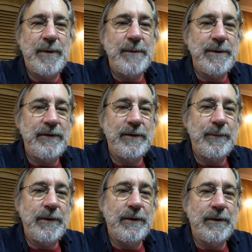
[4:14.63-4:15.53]
might be
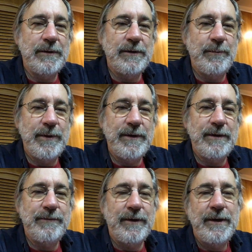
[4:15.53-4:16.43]
something a little bit
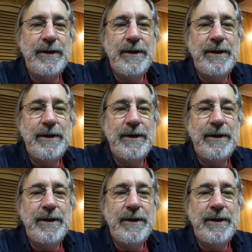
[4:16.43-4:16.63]
different.